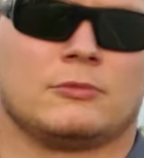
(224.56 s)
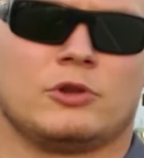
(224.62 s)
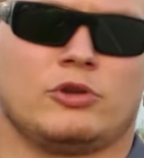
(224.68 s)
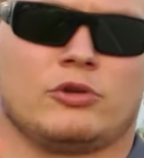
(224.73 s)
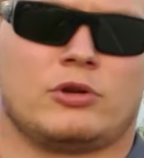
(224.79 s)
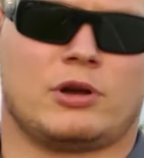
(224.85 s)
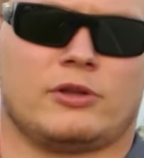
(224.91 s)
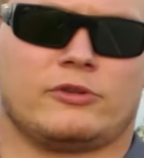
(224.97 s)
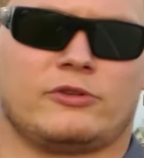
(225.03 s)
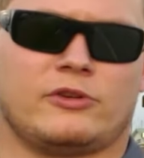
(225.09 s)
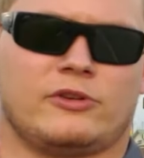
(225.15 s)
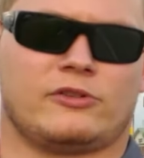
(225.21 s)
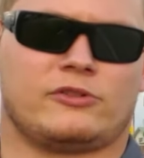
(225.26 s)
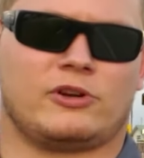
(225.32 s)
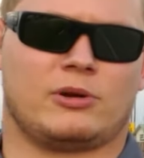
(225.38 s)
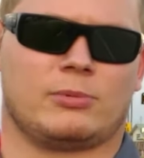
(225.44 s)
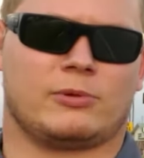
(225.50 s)
You caused a
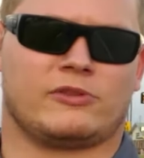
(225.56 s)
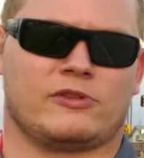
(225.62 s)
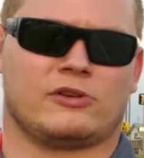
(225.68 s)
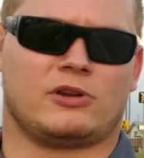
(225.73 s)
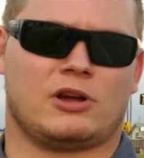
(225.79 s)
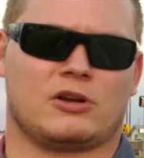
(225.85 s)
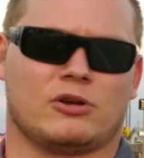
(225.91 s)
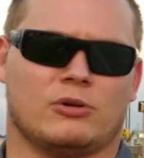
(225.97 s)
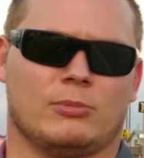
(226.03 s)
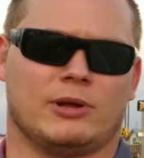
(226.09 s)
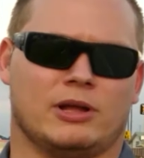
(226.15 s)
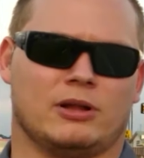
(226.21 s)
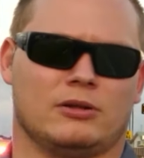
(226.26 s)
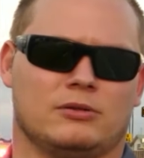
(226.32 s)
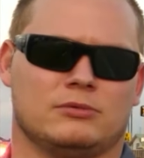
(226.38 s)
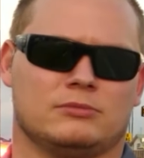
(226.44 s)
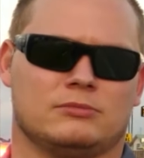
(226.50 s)
disturbance at Taco
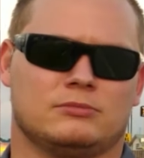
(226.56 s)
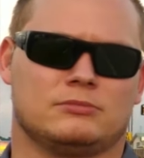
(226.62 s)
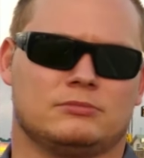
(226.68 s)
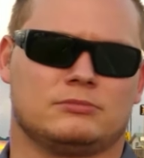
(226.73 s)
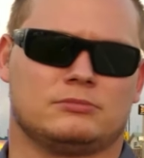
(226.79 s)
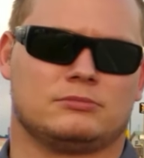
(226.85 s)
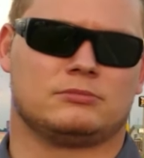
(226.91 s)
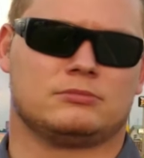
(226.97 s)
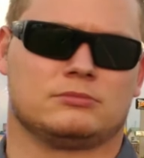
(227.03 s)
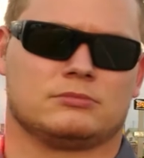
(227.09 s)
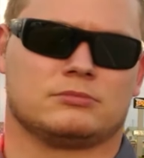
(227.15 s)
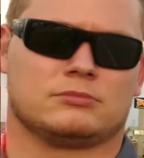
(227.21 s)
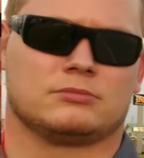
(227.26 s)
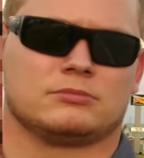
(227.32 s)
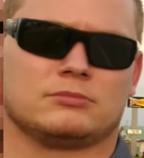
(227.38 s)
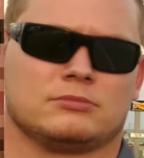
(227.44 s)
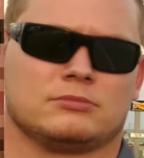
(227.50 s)
Bell.